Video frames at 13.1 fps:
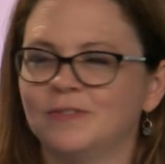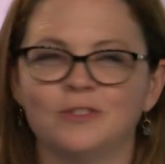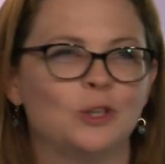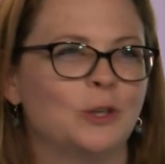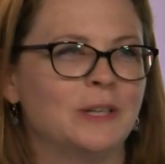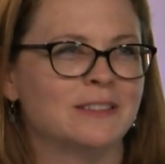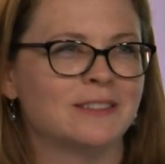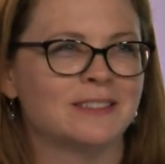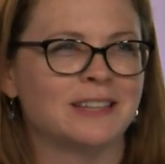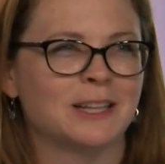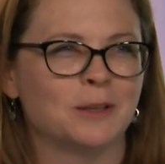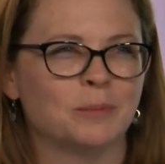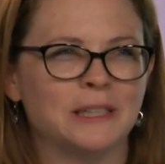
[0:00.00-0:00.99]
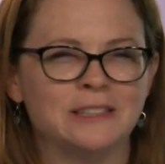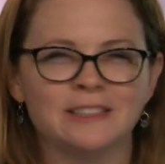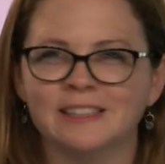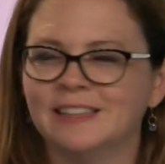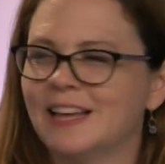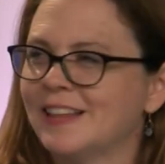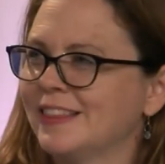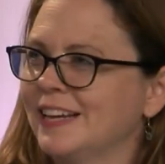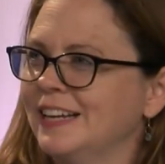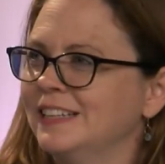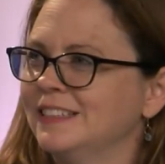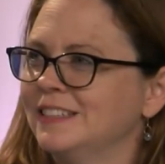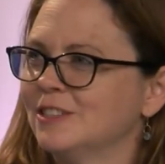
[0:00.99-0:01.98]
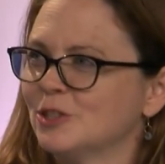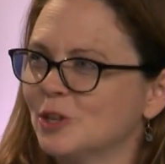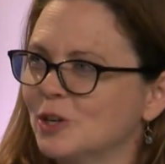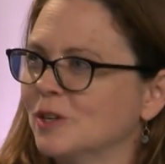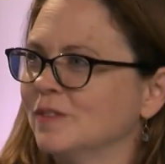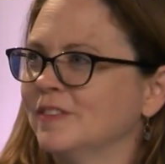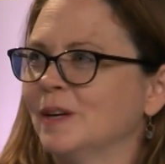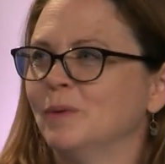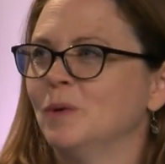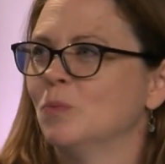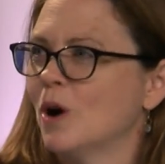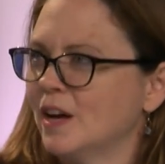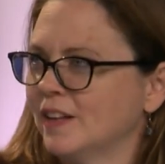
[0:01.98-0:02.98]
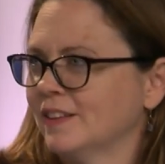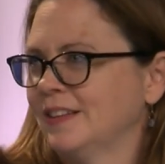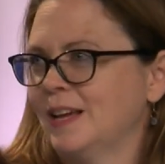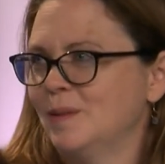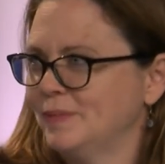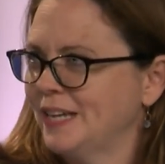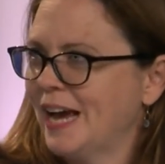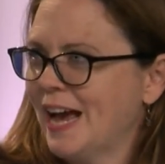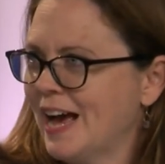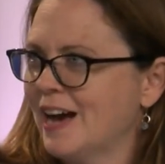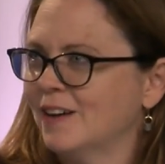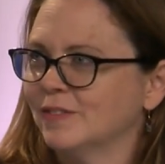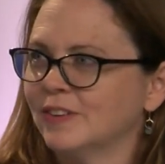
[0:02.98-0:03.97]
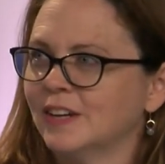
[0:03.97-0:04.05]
students the celebration that they deserve, that we want them to have.